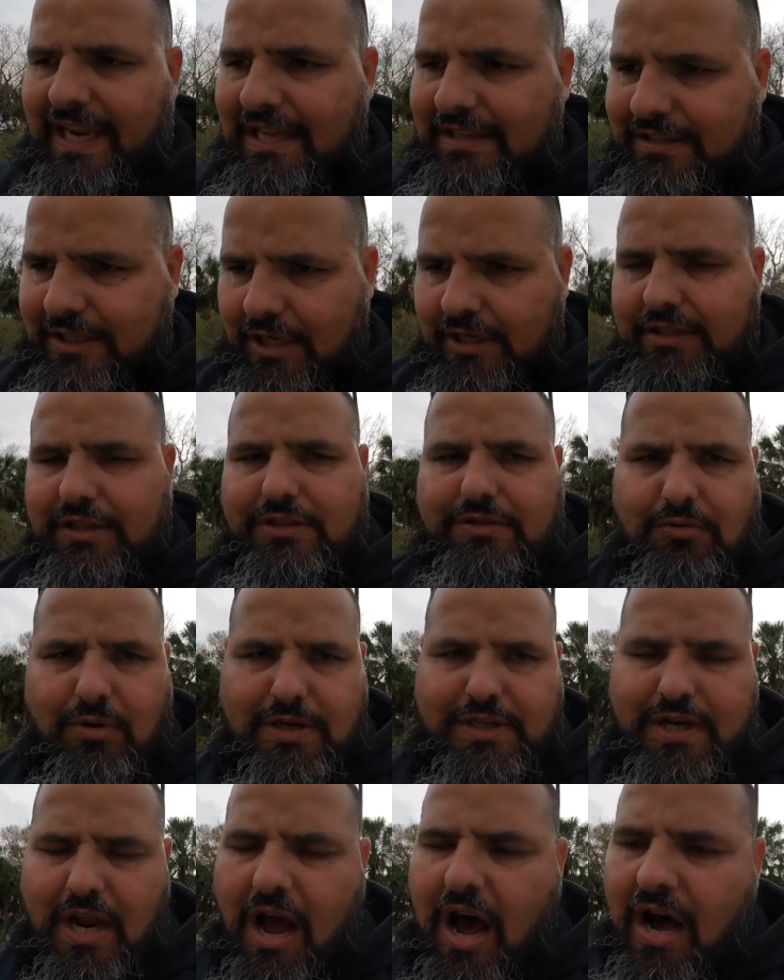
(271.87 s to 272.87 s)
I turn the
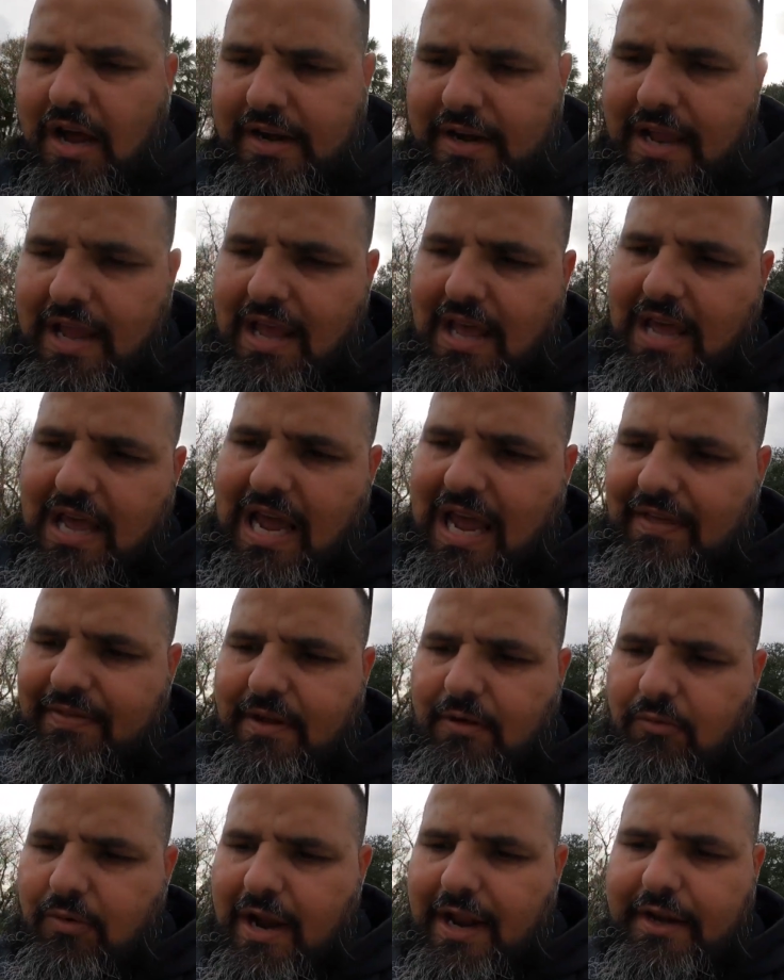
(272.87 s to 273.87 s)
switch on and
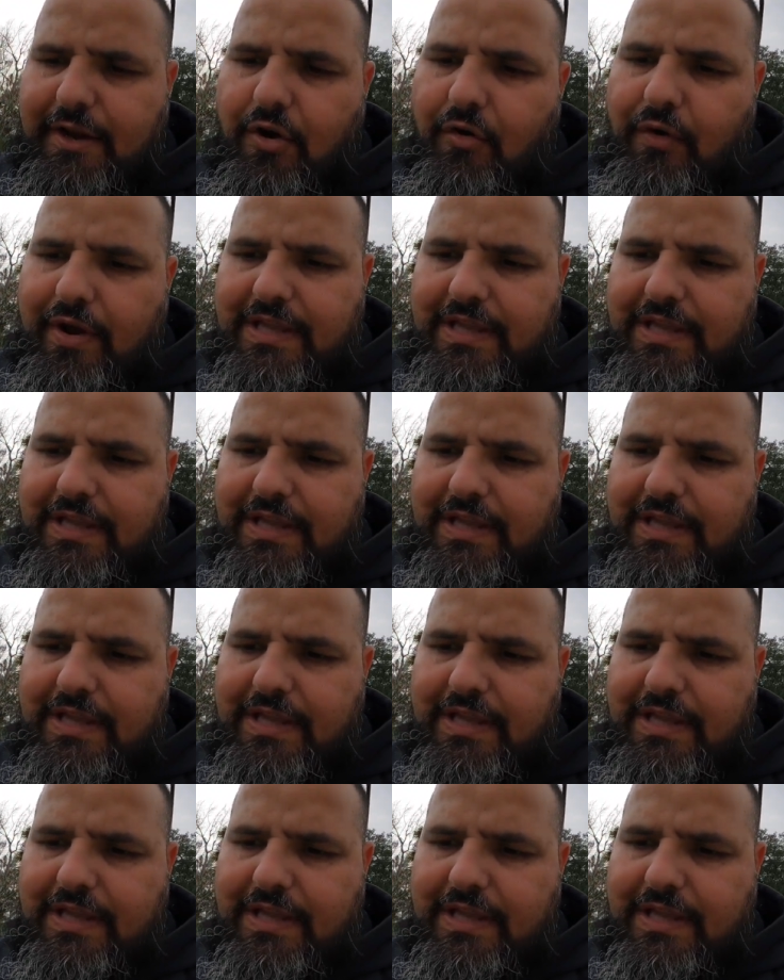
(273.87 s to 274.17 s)
the radio